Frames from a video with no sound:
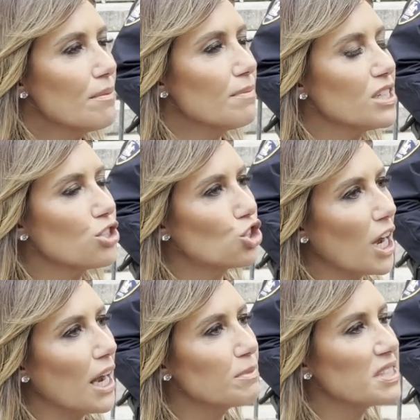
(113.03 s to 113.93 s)
Miss
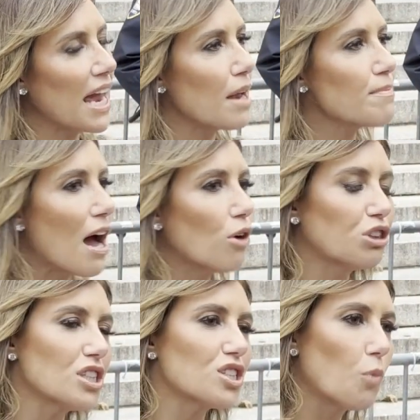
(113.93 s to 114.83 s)
James came out
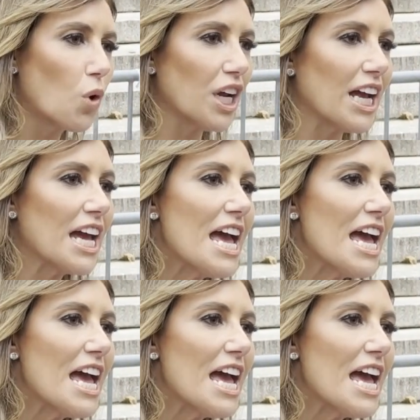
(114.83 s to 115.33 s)
this morning